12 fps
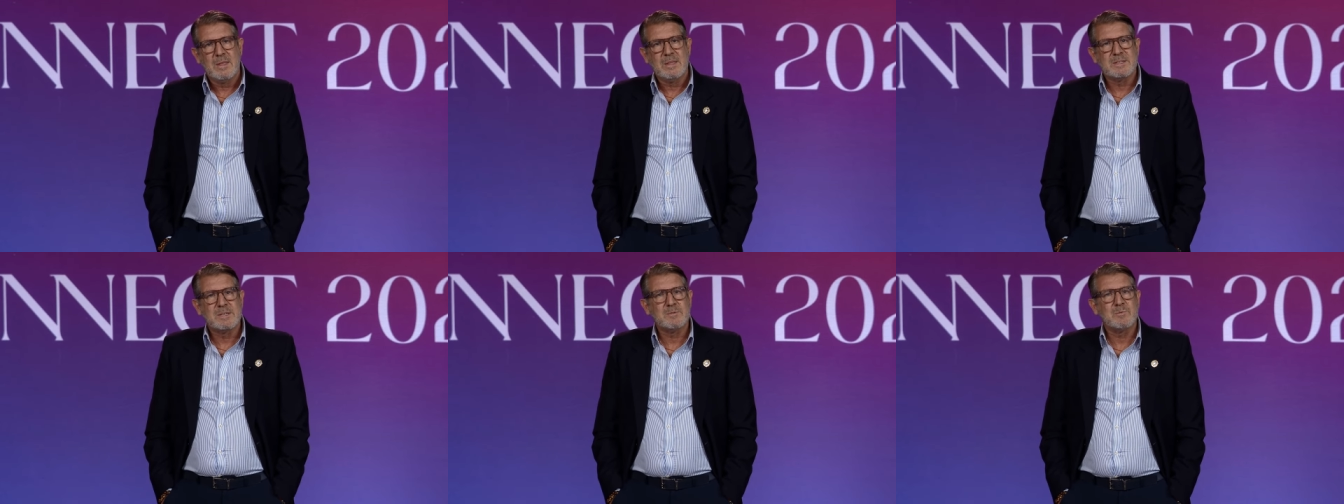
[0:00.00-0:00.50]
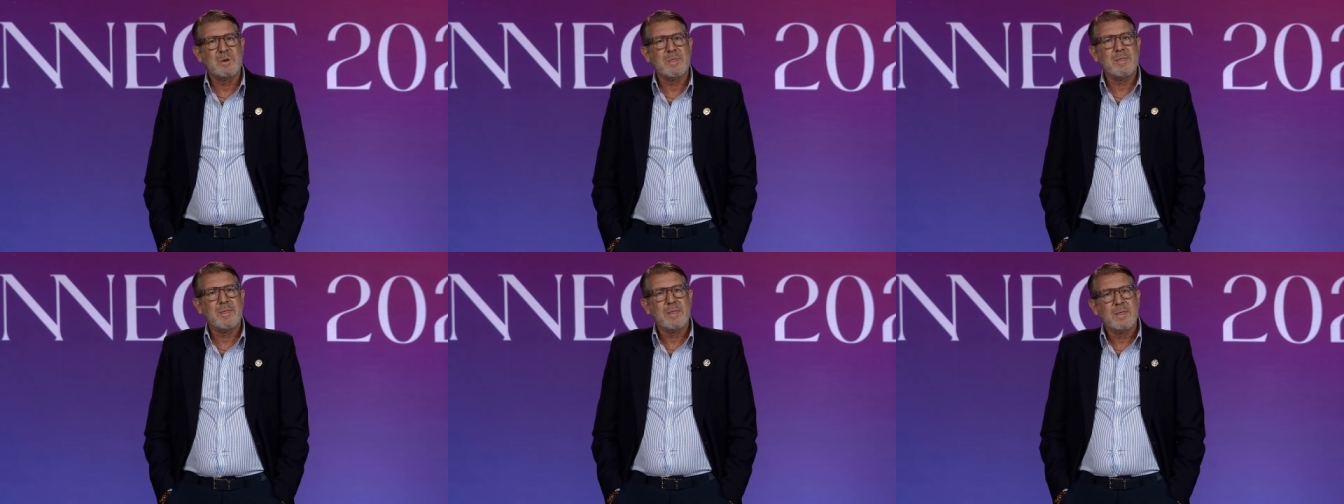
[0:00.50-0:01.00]
This is
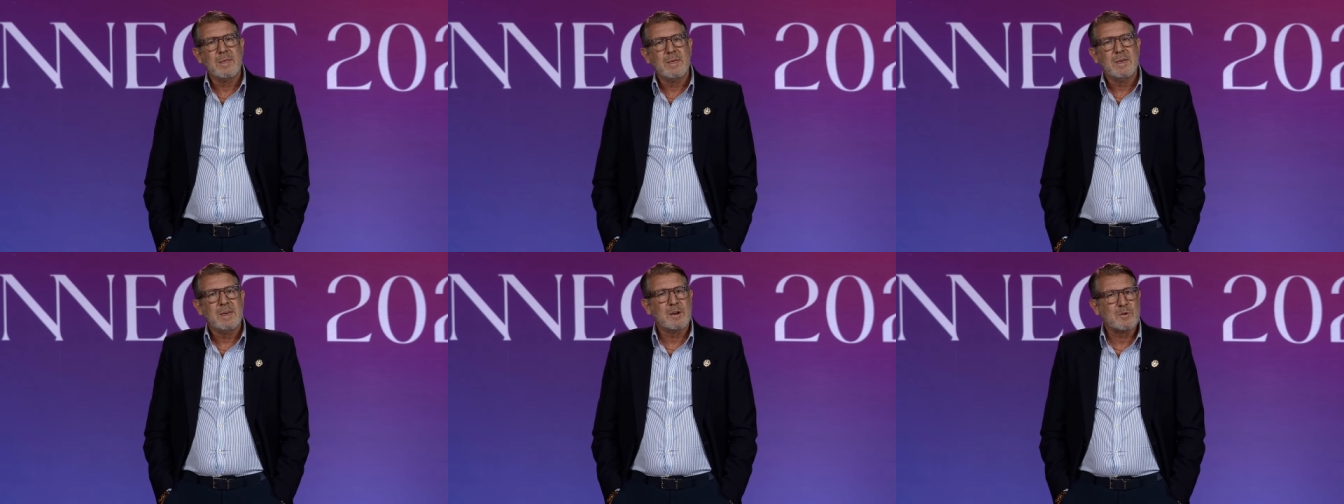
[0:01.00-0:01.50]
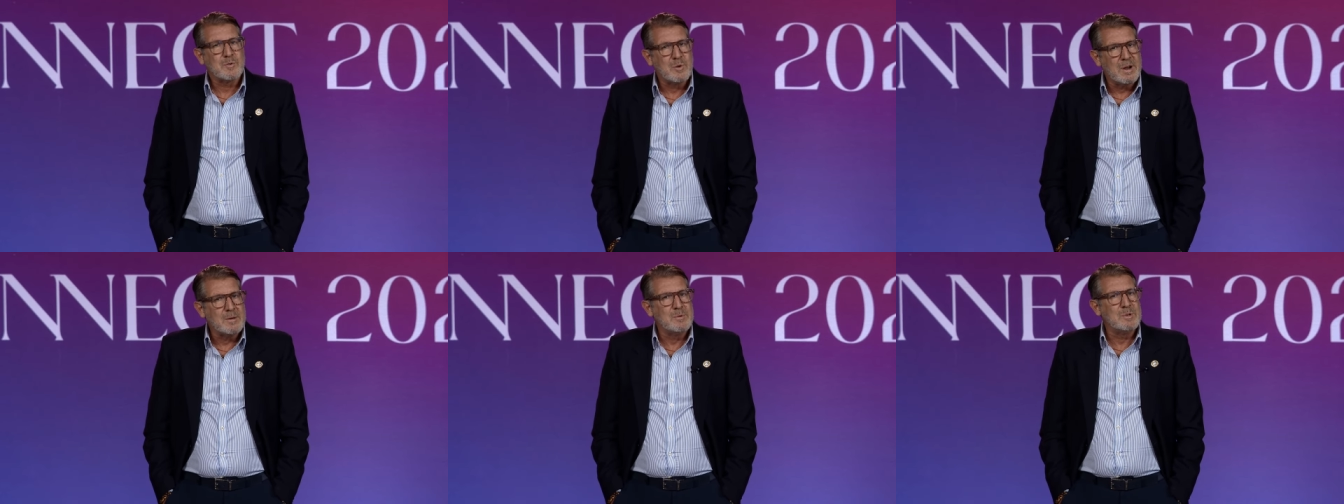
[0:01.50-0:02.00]
with
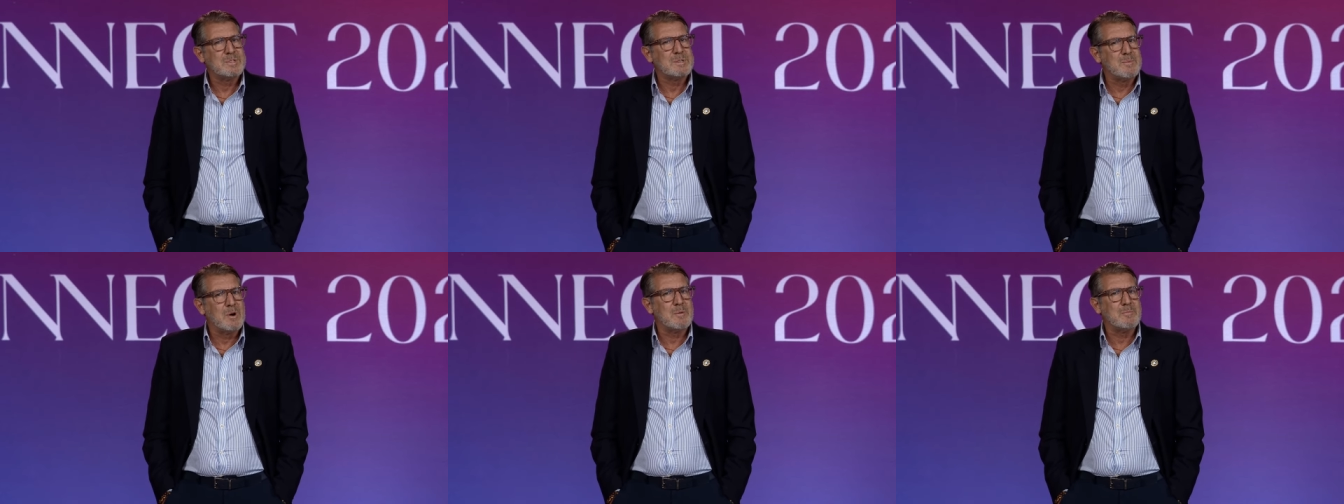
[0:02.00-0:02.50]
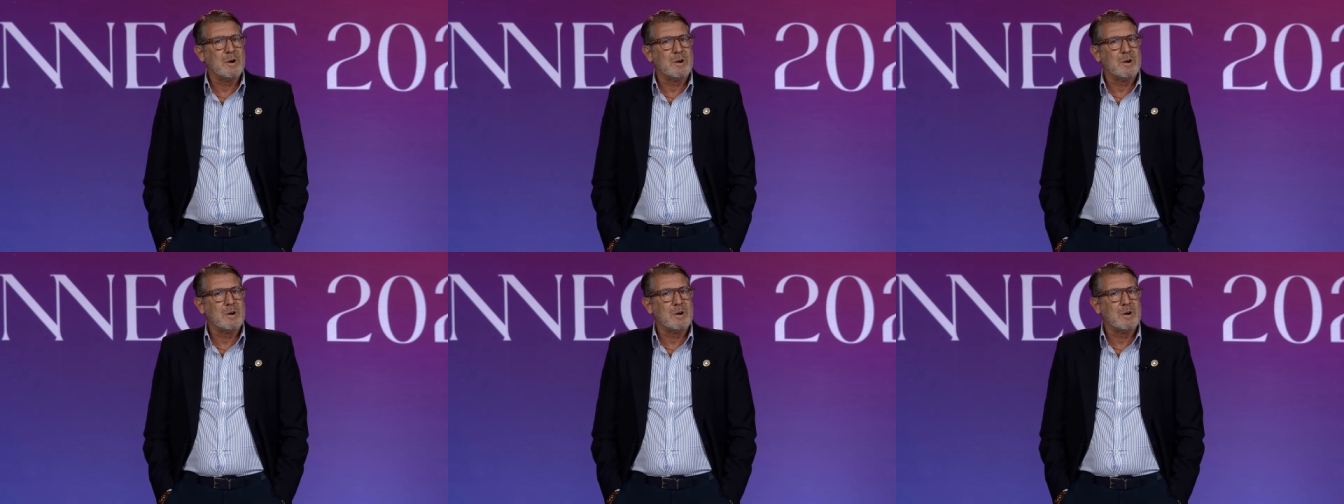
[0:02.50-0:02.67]
incredible smart